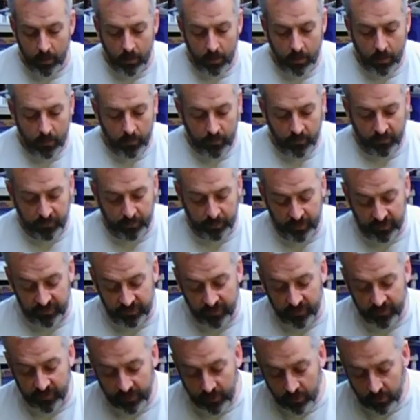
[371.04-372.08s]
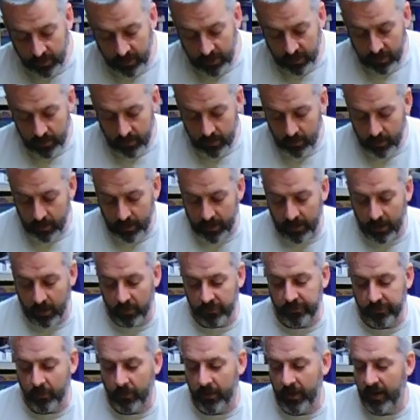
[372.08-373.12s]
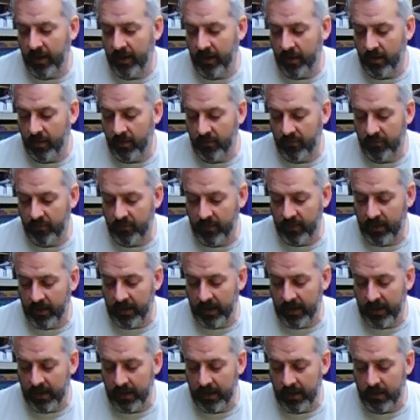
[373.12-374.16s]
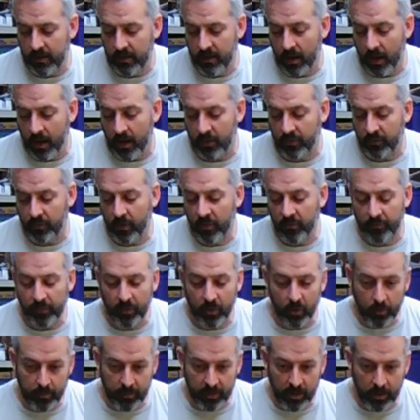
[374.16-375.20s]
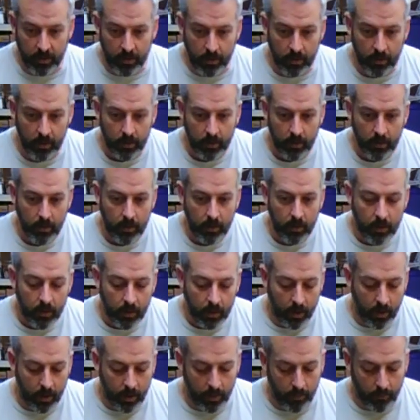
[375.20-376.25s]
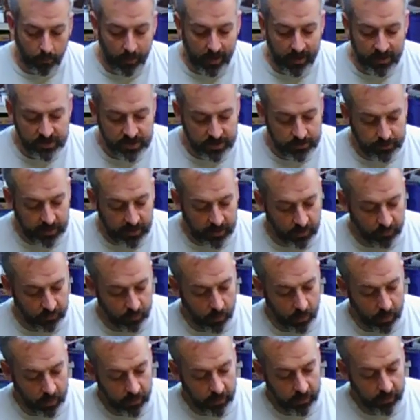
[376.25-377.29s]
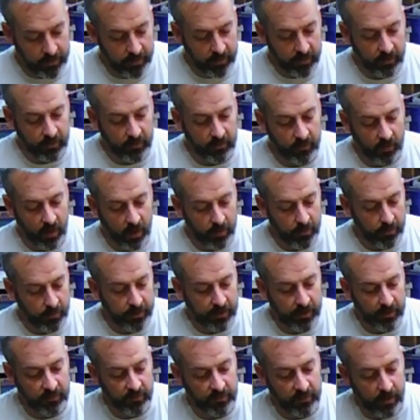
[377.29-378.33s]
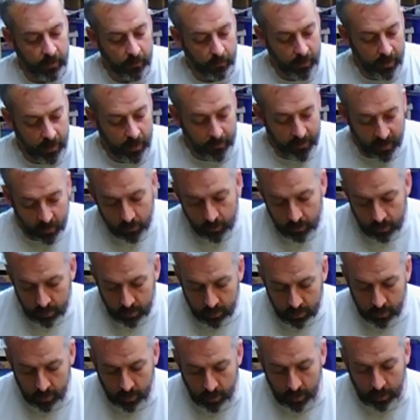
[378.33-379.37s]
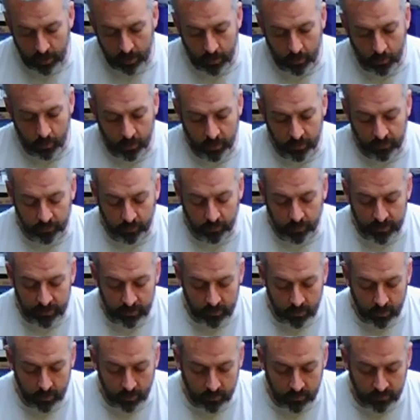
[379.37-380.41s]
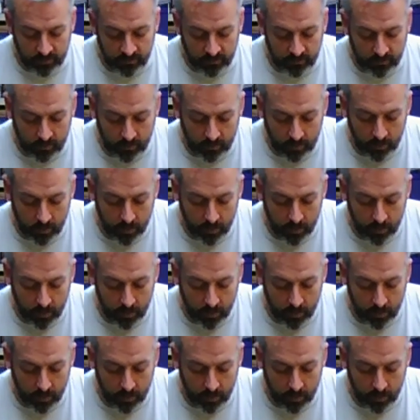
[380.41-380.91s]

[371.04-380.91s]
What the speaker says: Specifically, I also have a 12 millimeter wrench, because one of the other things that I read about was when you go to